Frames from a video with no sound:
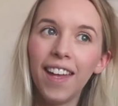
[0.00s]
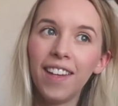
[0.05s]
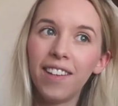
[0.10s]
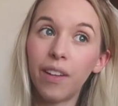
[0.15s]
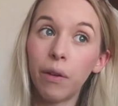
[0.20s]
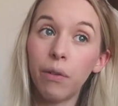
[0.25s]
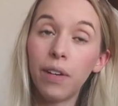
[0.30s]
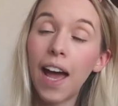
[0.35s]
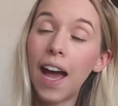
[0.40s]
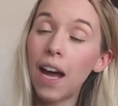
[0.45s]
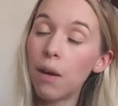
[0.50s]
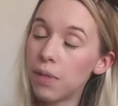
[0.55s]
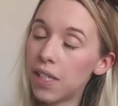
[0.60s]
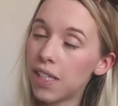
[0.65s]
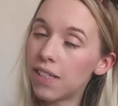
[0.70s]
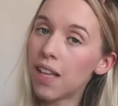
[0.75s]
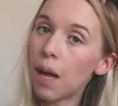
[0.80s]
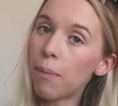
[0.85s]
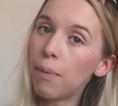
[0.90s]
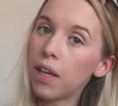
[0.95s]
So naps,
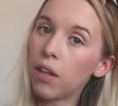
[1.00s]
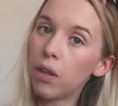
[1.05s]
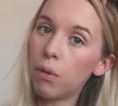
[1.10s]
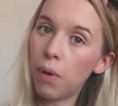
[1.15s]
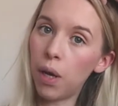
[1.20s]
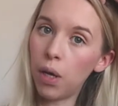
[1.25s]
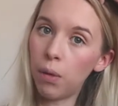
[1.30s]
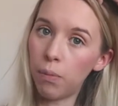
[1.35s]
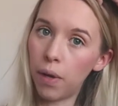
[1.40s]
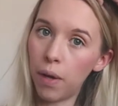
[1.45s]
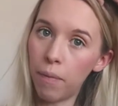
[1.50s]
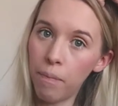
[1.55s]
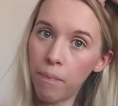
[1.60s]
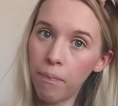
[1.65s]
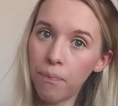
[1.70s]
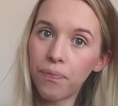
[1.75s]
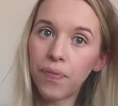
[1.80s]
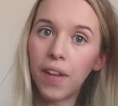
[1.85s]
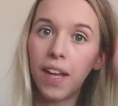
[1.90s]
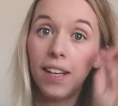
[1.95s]
he's napping at the moment.
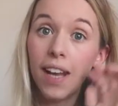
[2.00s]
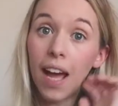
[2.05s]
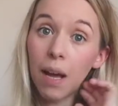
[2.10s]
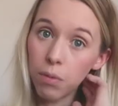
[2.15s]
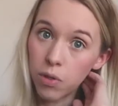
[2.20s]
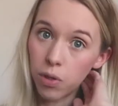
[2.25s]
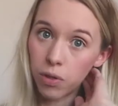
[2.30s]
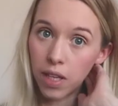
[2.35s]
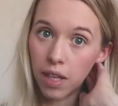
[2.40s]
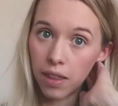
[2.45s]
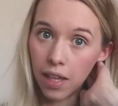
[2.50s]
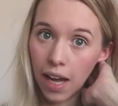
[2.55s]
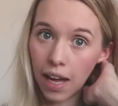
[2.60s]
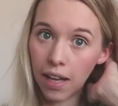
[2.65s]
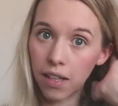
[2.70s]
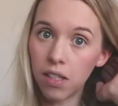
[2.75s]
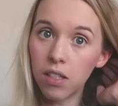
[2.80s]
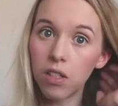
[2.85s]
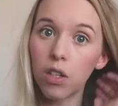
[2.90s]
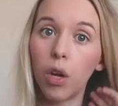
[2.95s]
Naps, on the other
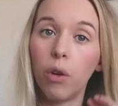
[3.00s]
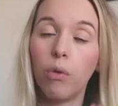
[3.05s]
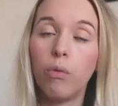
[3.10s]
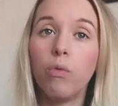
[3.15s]
hand,